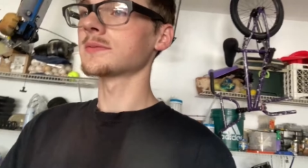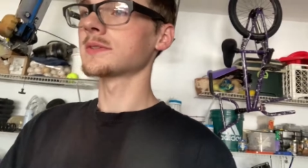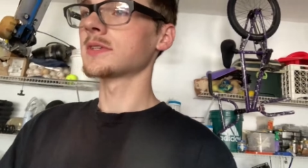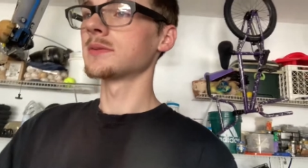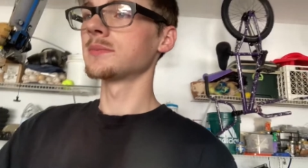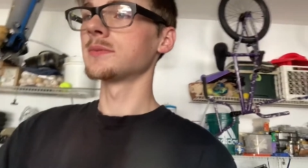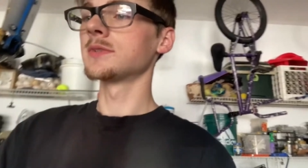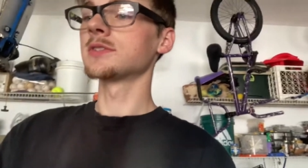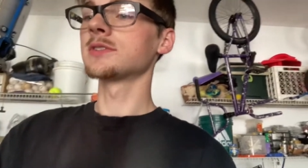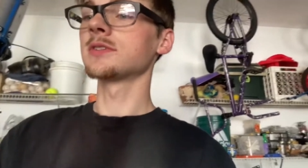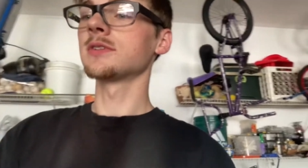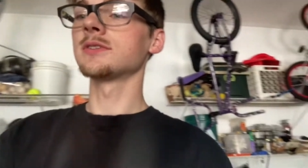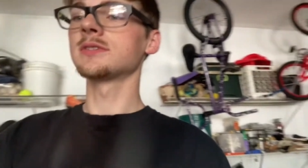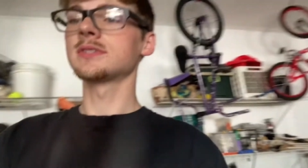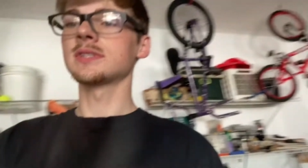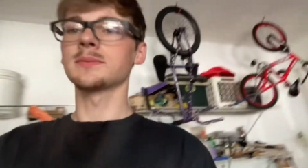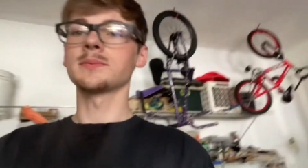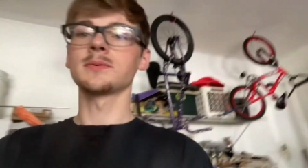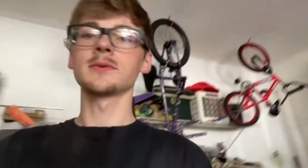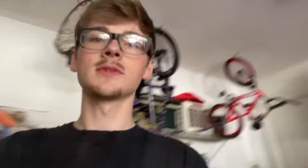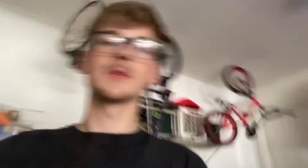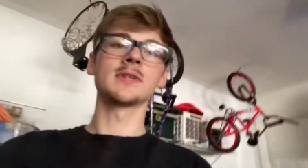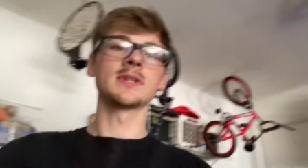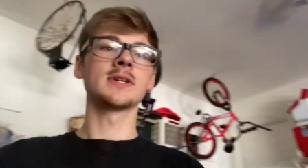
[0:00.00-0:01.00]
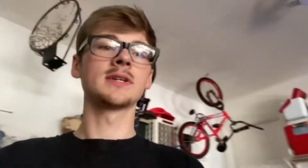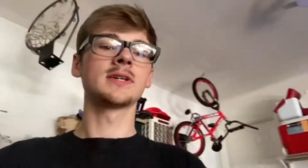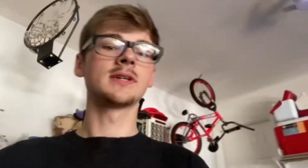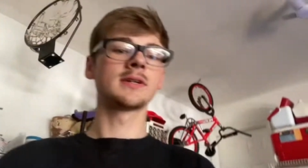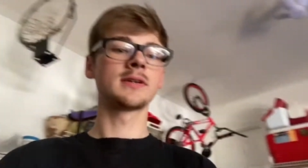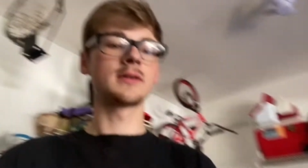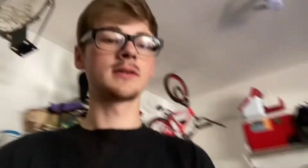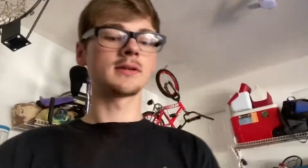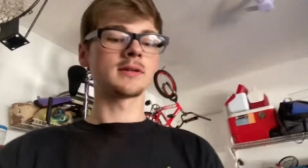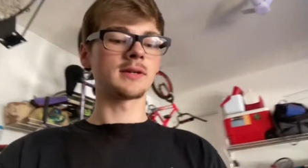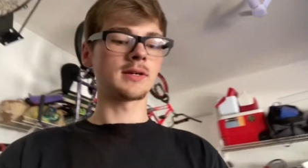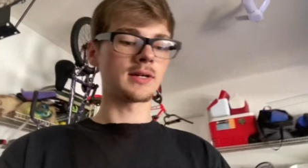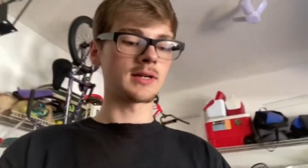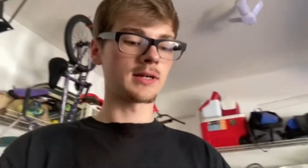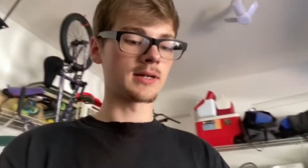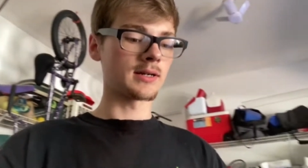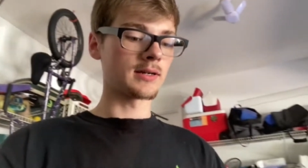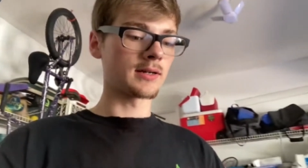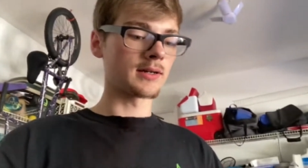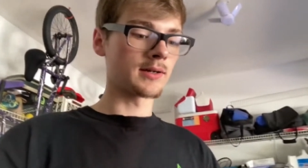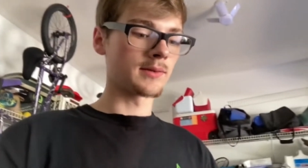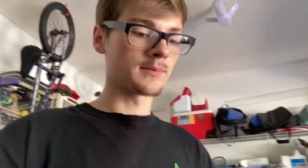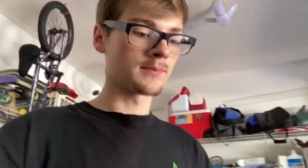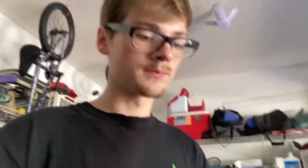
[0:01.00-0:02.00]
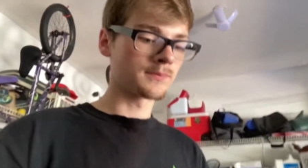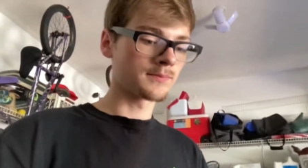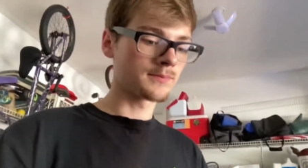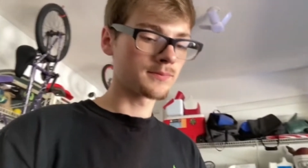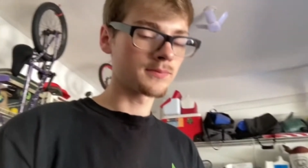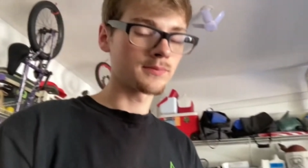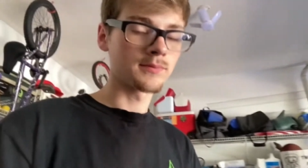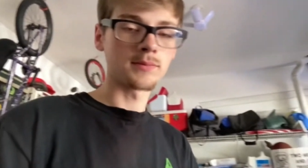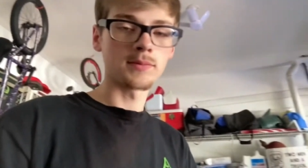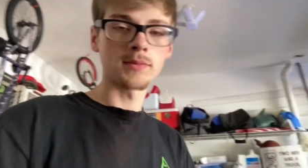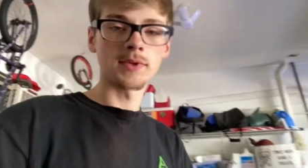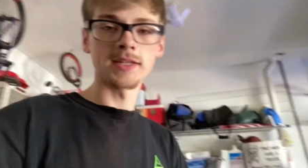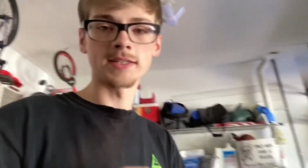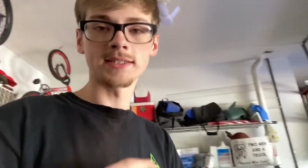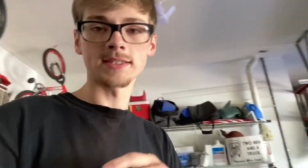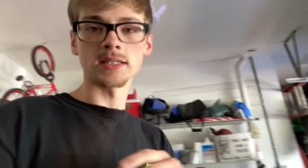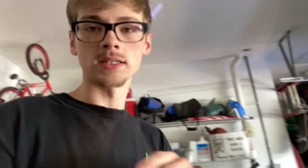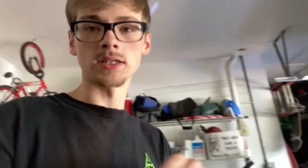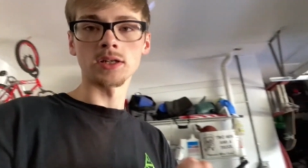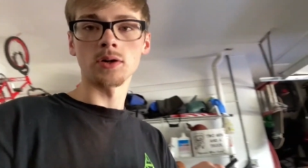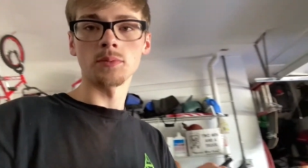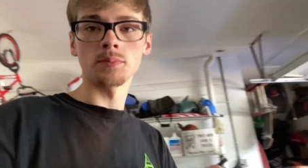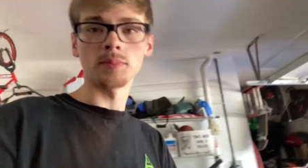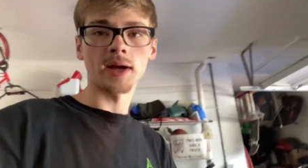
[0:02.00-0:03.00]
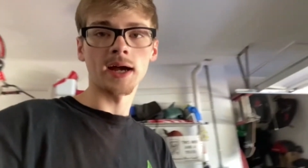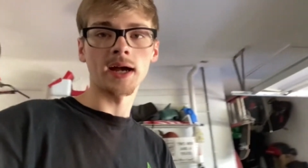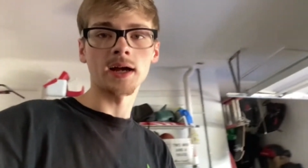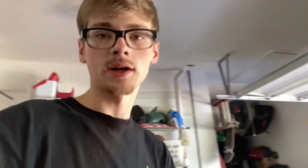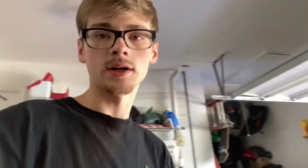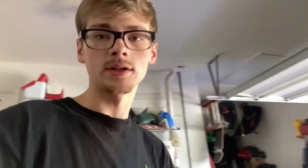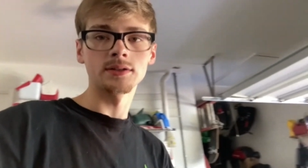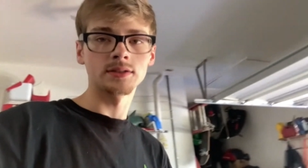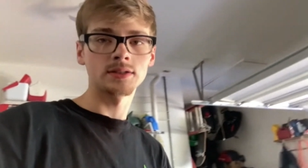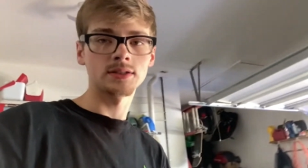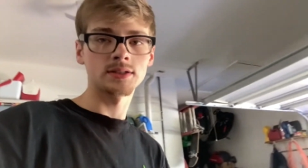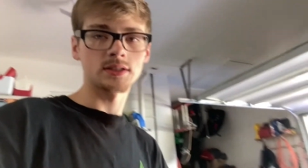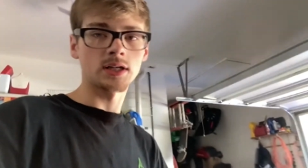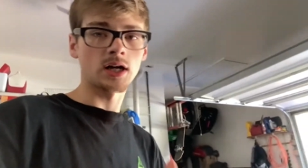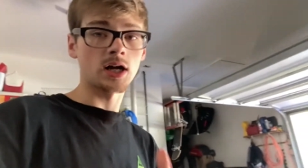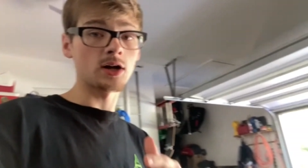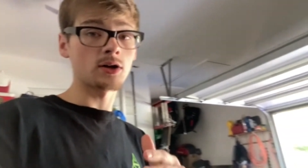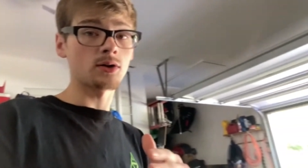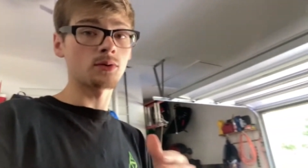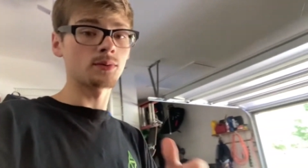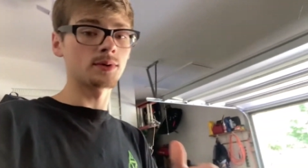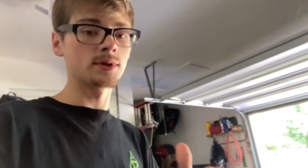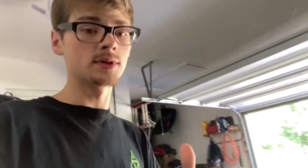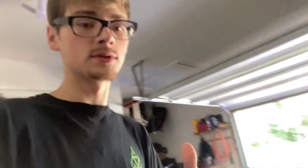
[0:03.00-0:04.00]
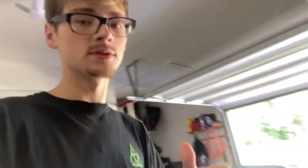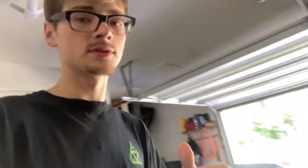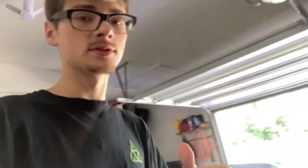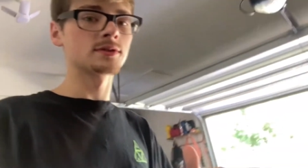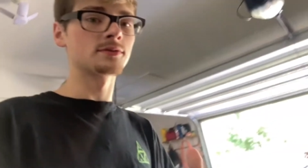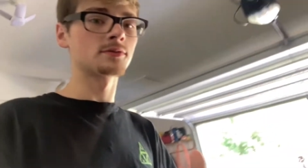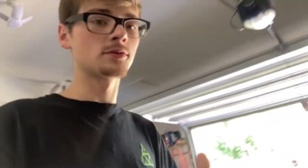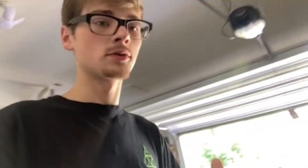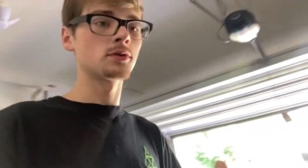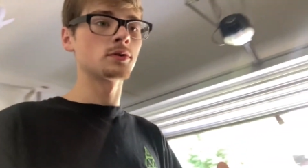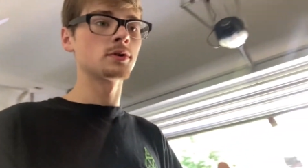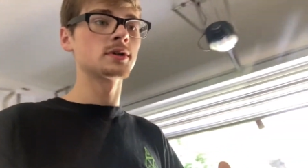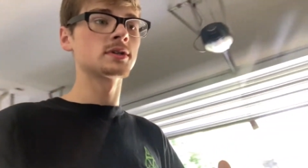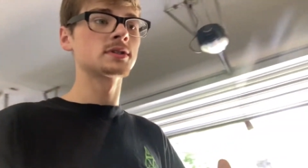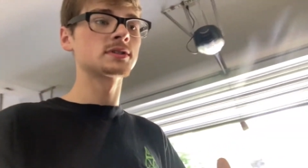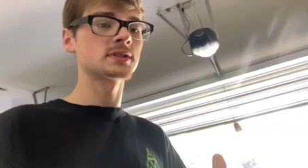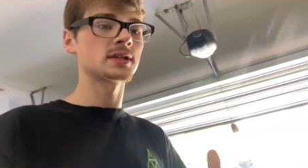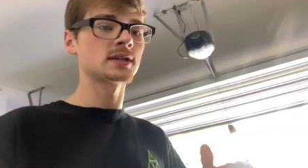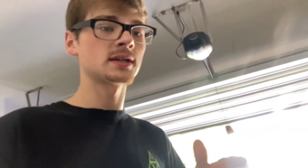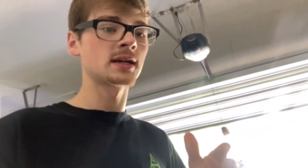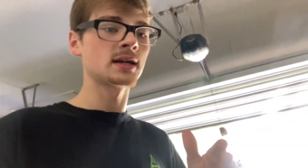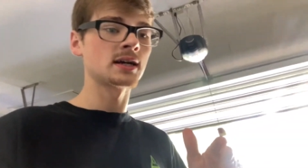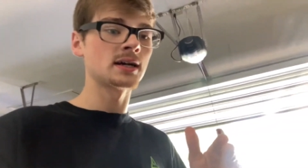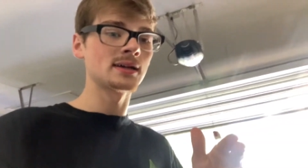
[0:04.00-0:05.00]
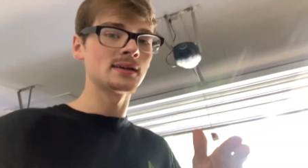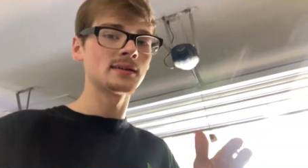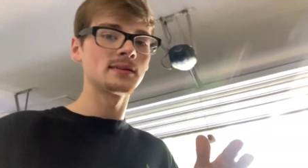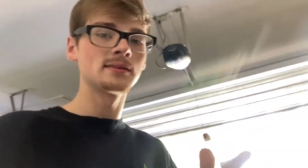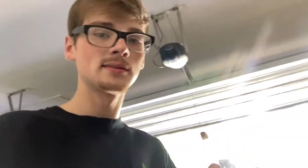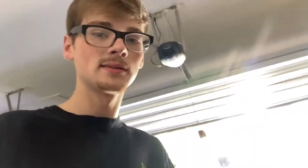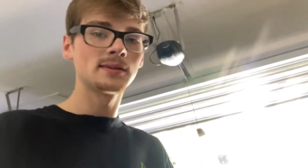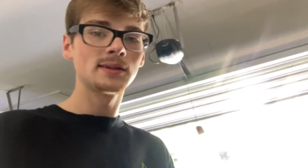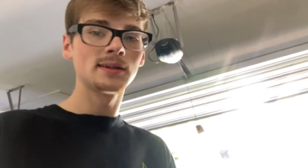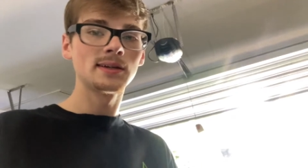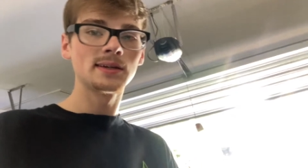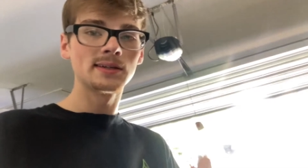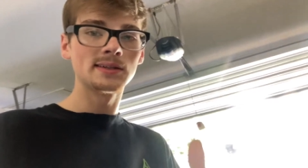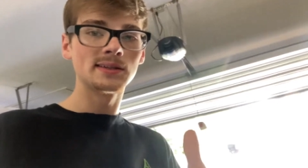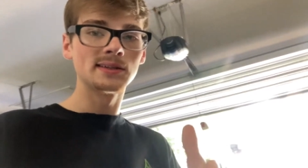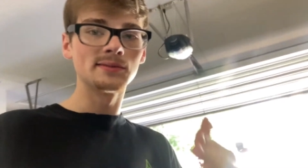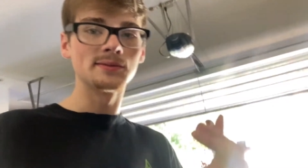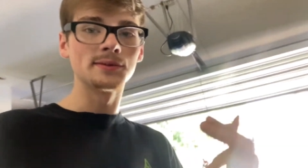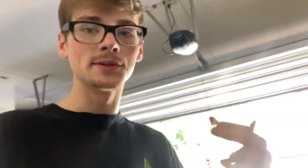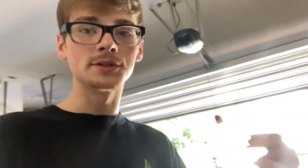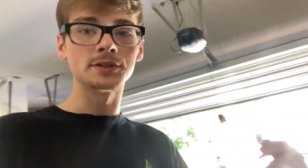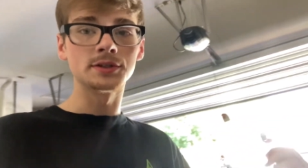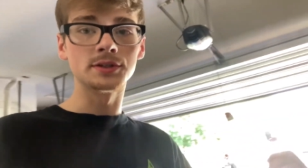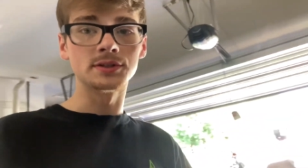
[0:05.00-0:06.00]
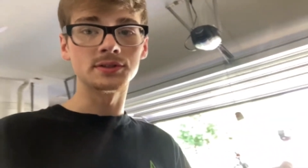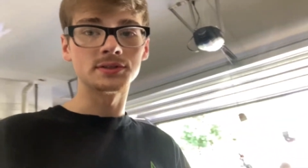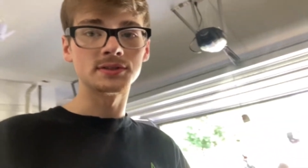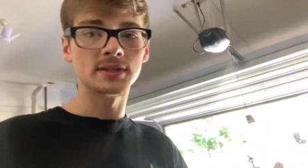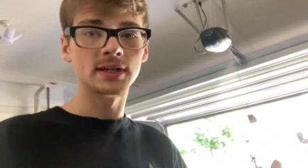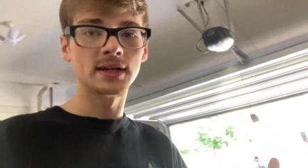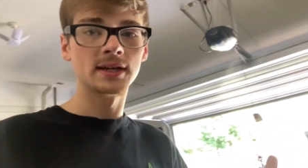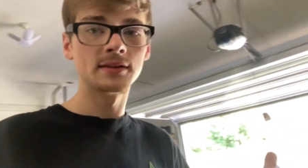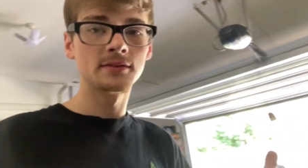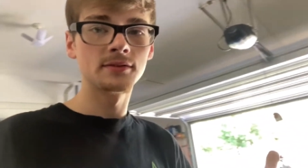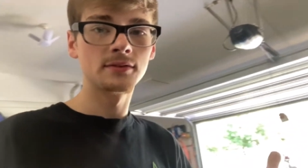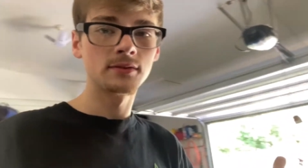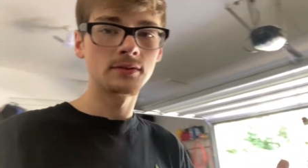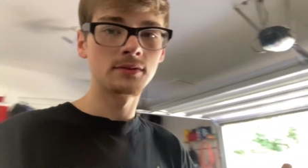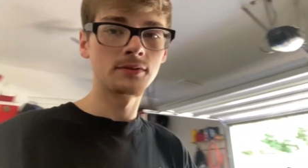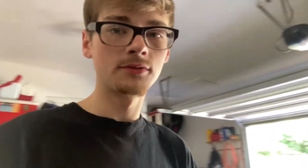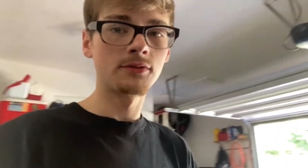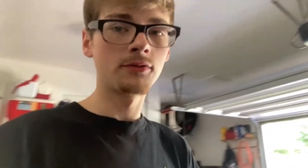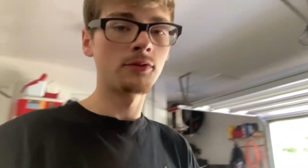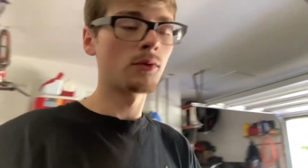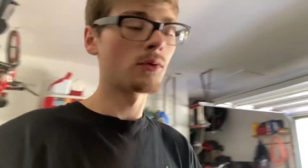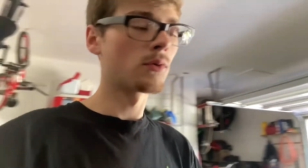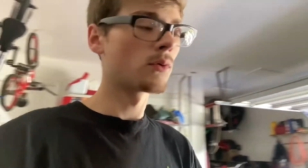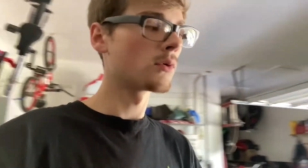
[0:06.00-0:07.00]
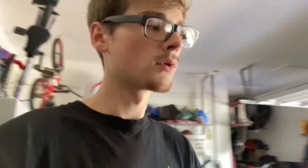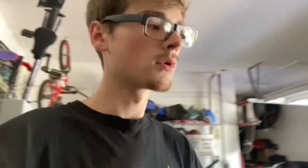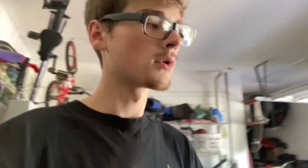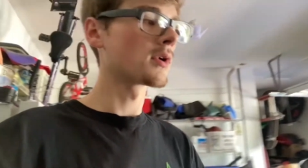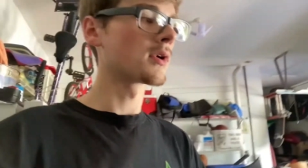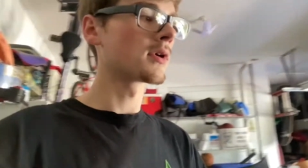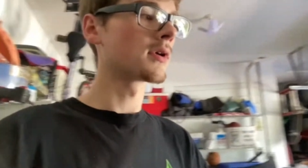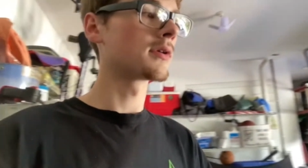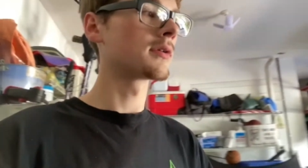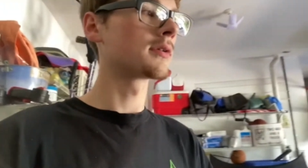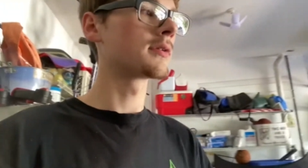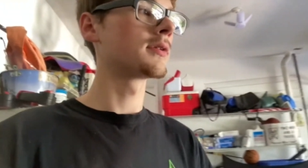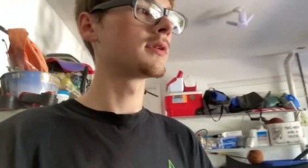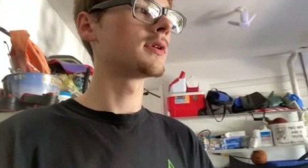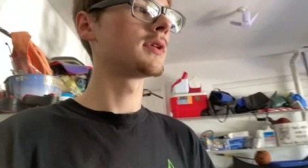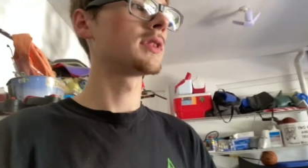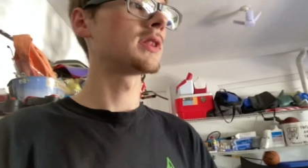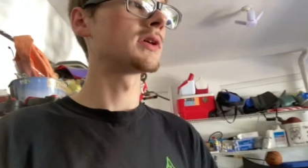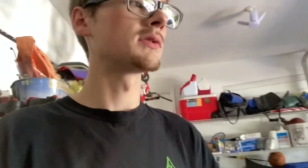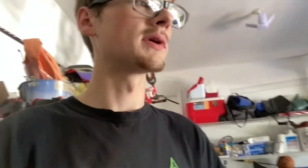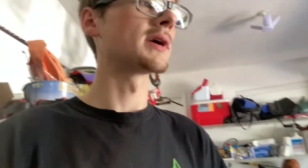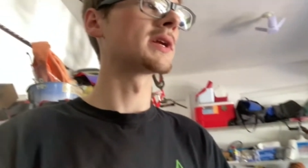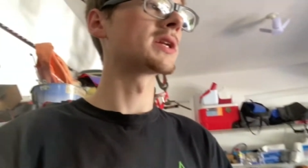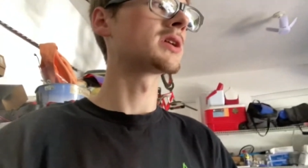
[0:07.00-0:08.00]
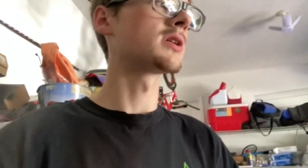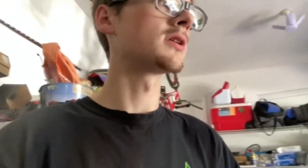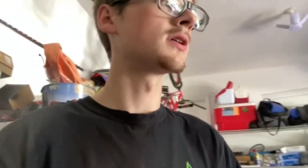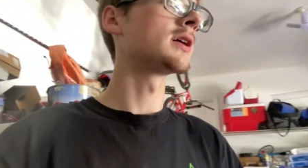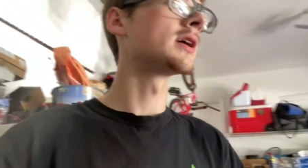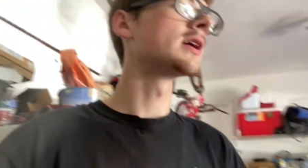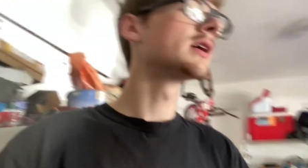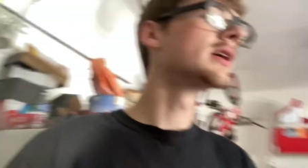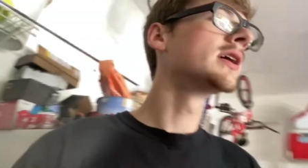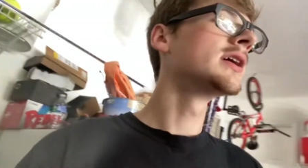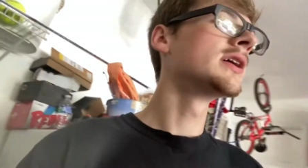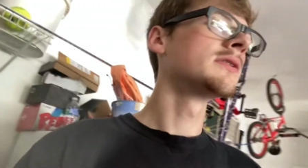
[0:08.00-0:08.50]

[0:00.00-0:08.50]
going to be sold separately. Um, it's going to go back on stock wheels, of course. I got the original set for the red car.